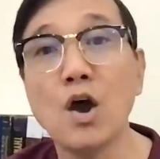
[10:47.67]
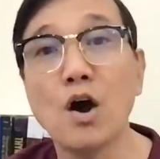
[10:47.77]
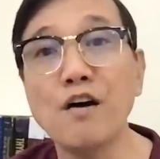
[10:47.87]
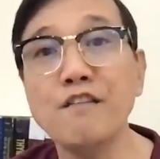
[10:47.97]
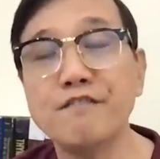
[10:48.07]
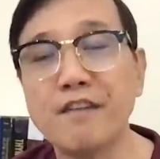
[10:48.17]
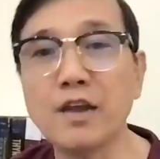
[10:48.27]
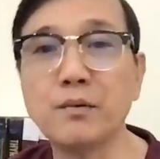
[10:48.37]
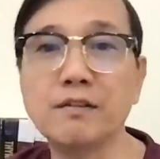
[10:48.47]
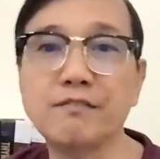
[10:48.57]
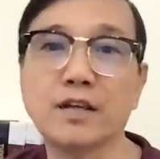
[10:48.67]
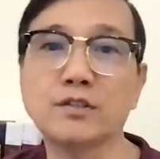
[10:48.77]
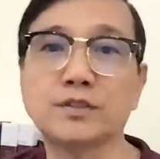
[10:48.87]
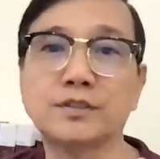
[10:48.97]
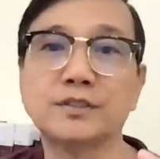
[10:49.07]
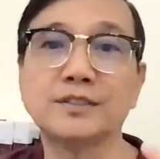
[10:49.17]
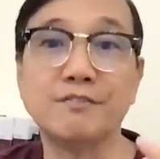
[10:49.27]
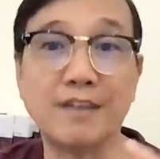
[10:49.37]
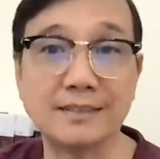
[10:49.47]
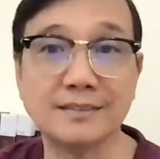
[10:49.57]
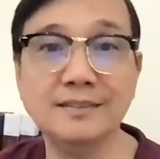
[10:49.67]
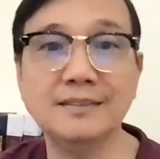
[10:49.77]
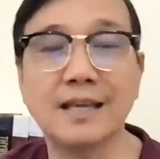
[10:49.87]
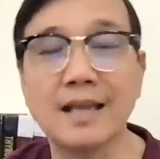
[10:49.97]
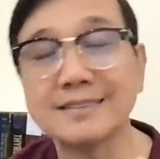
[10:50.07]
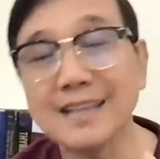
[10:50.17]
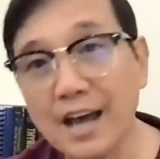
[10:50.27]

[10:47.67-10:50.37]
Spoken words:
on viral vector vaccines against